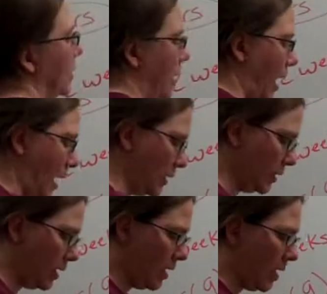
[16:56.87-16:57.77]
is
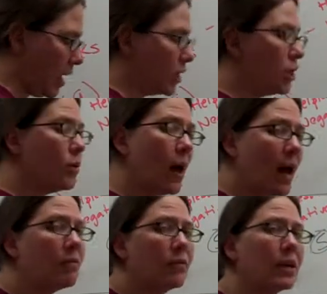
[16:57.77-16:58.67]
that you
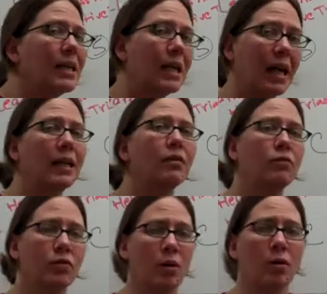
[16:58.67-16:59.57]
have a very
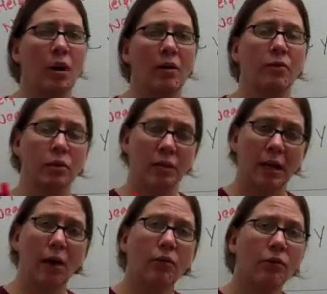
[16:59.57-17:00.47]
negative view of
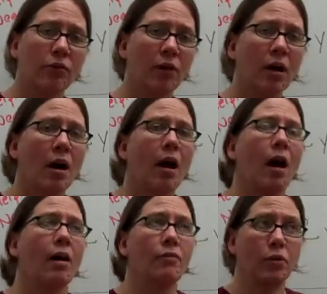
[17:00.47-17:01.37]
yourself,
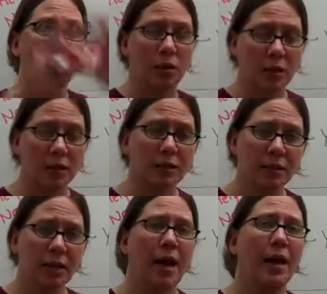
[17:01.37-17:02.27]
of the
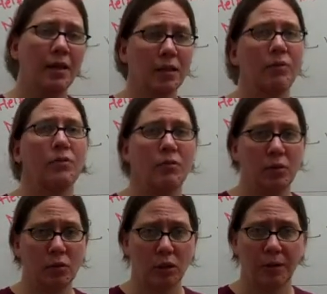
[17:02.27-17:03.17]
world, and of the
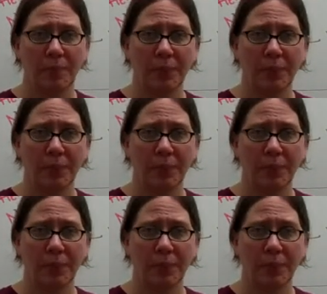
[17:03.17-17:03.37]
future.